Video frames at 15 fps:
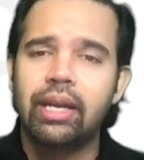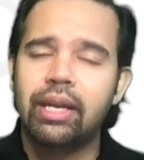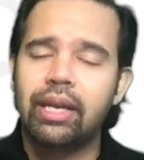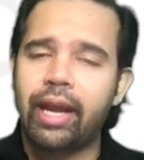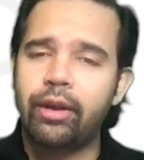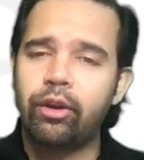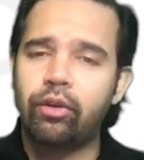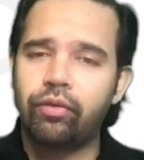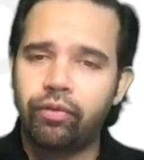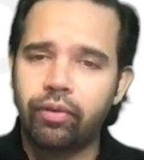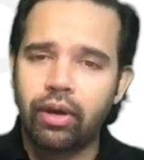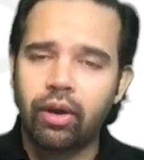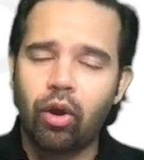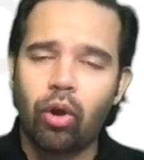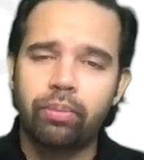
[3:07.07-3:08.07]
line of uh,
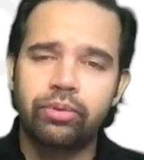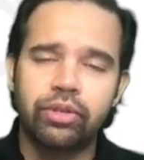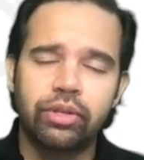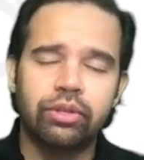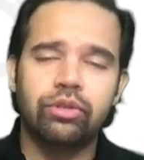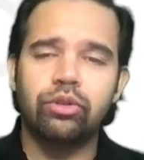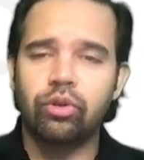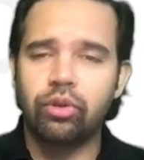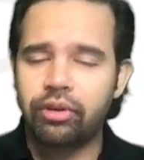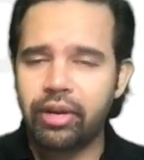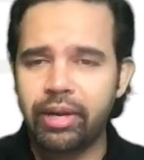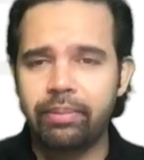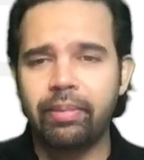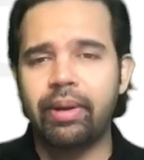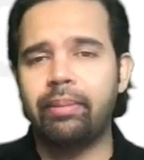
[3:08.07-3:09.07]
options you know
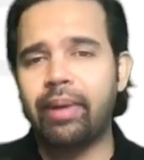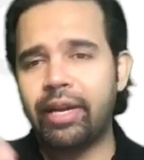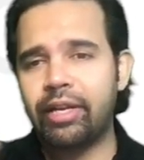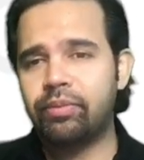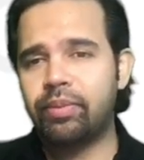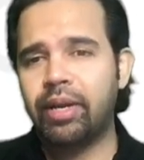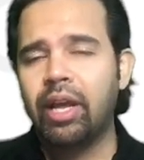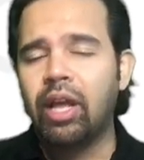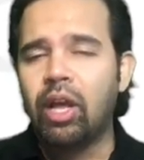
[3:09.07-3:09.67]
treatment management